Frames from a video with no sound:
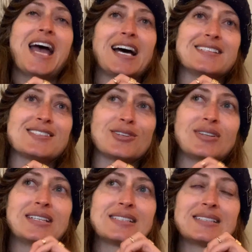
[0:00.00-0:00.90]
And so
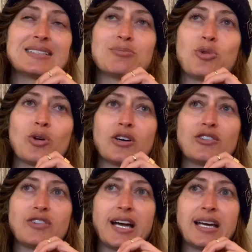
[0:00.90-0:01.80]
this is more
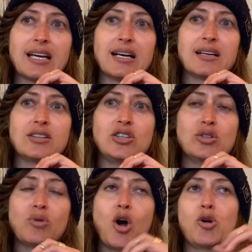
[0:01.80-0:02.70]
of like
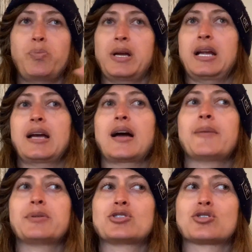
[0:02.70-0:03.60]
you opening
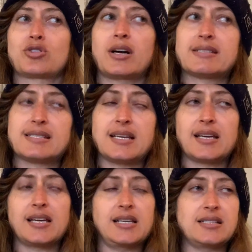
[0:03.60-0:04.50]
up and
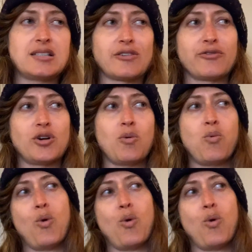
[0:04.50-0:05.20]
trusting in a different